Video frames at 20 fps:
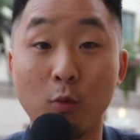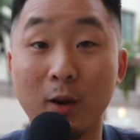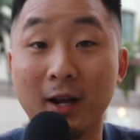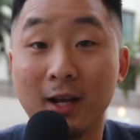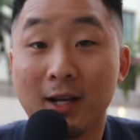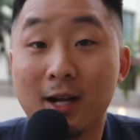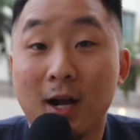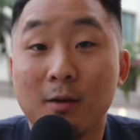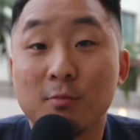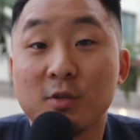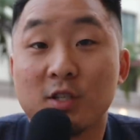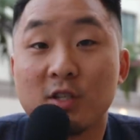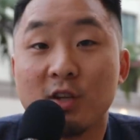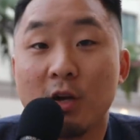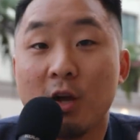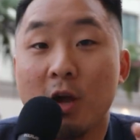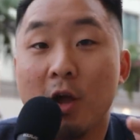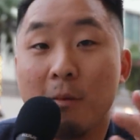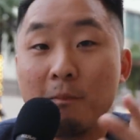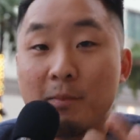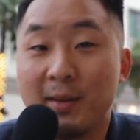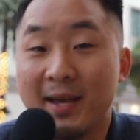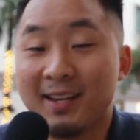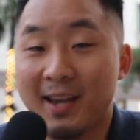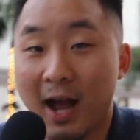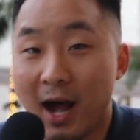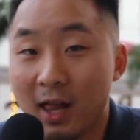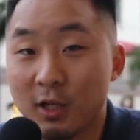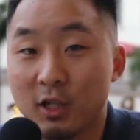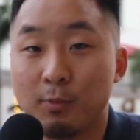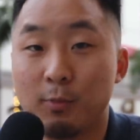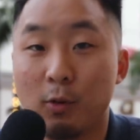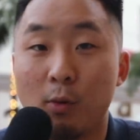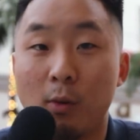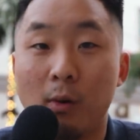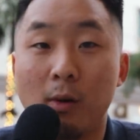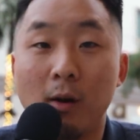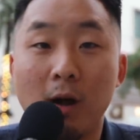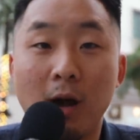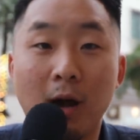know, when it comes to being
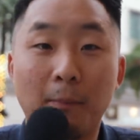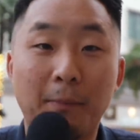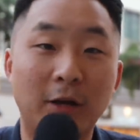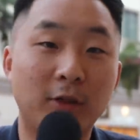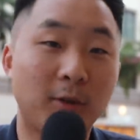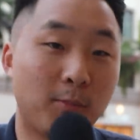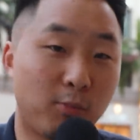knowledgeable about